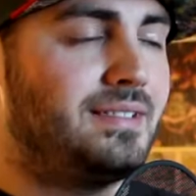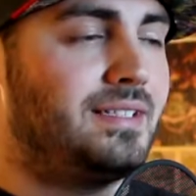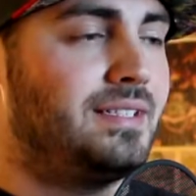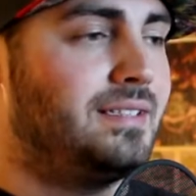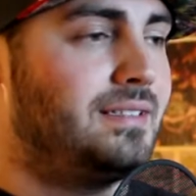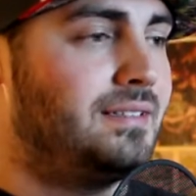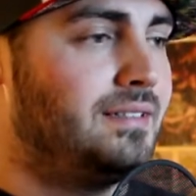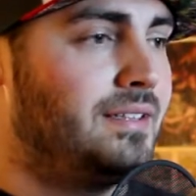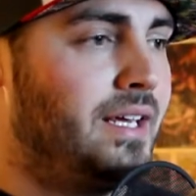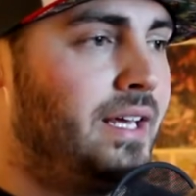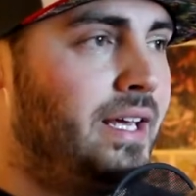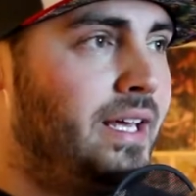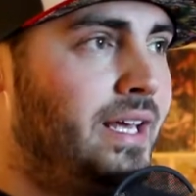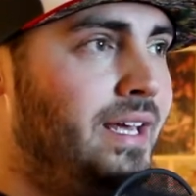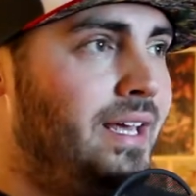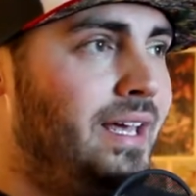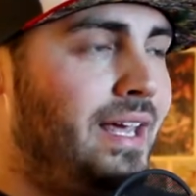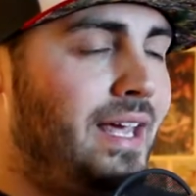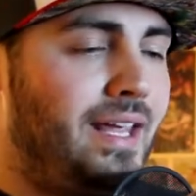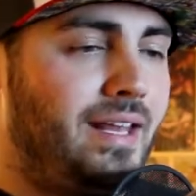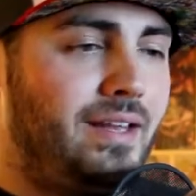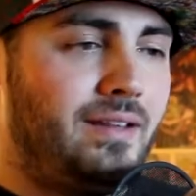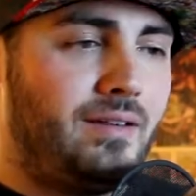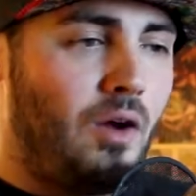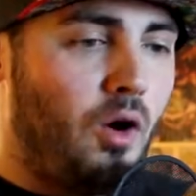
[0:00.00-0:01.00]

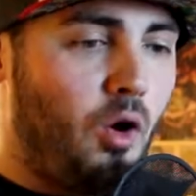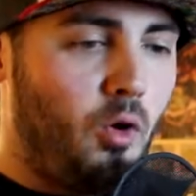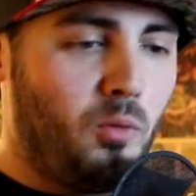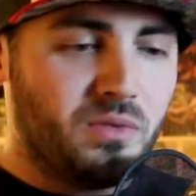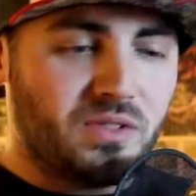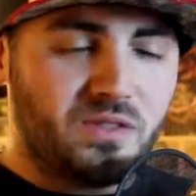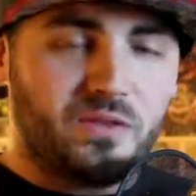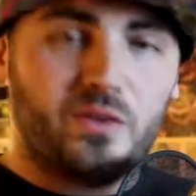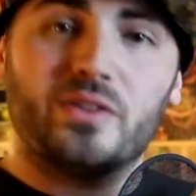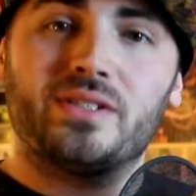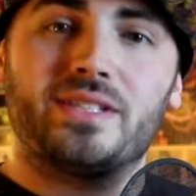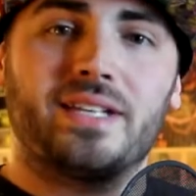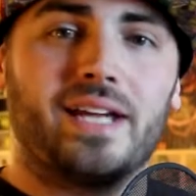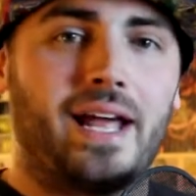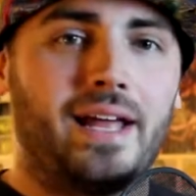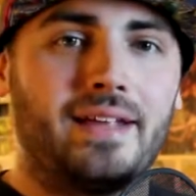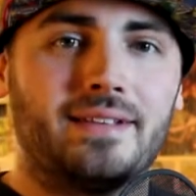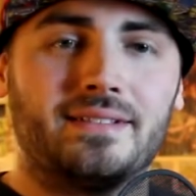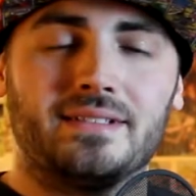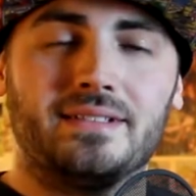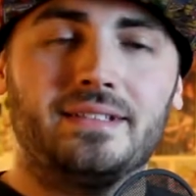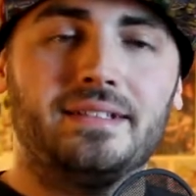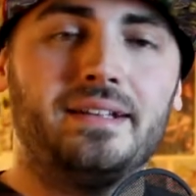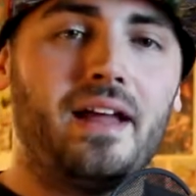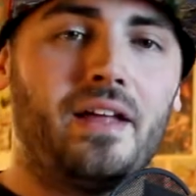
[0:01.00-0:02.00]
It almost feels like it
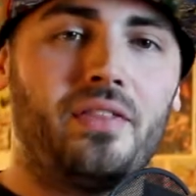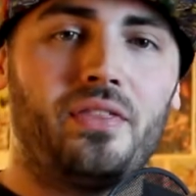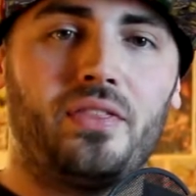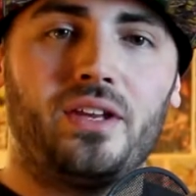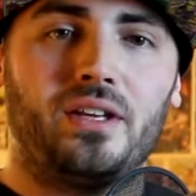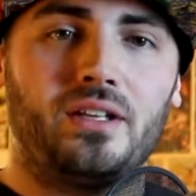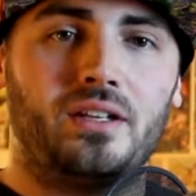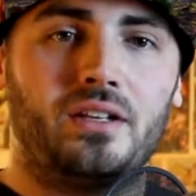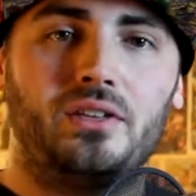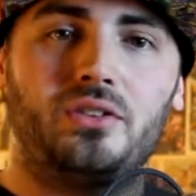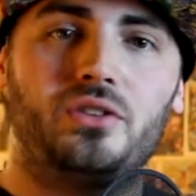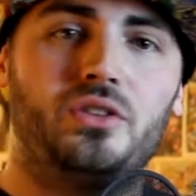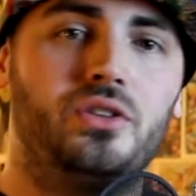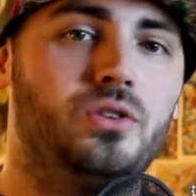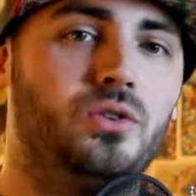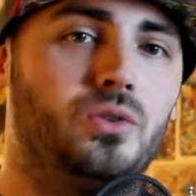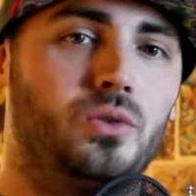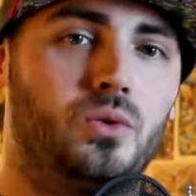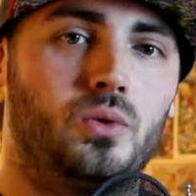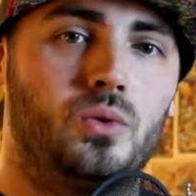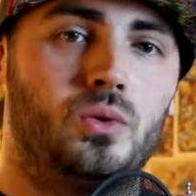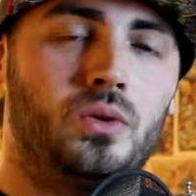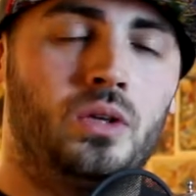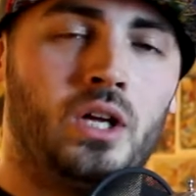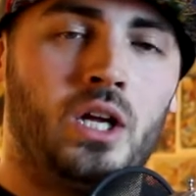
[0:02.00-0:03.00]
has nothing to
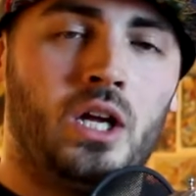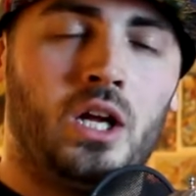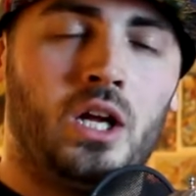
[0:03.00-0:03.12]
do